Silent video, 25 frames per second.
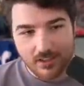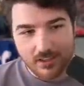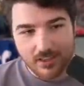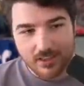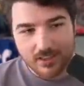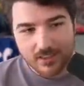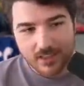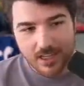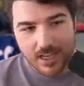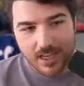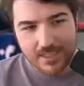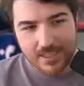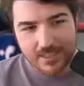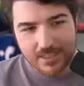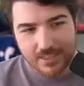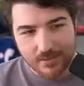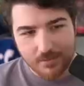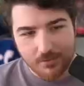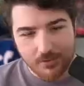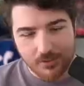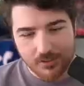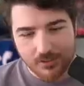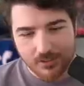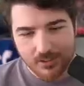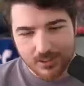it's of
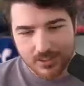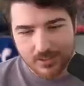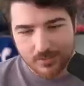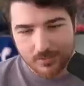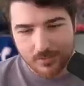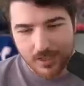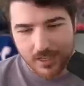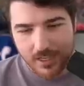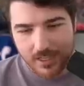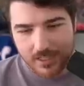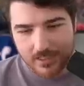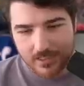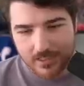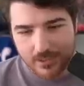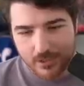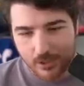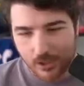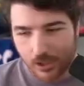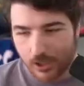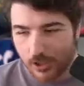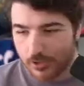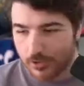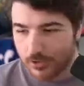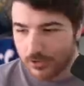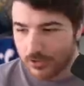similar. It's it's
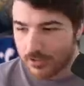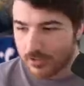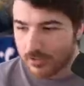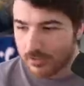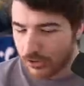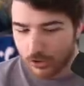close.